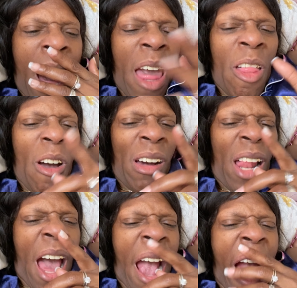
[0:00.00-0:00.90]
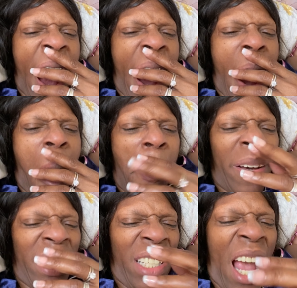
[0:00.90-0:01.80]
it looked like,
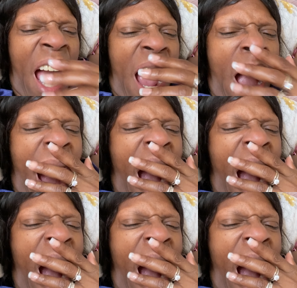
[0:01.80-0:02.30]
but yeah,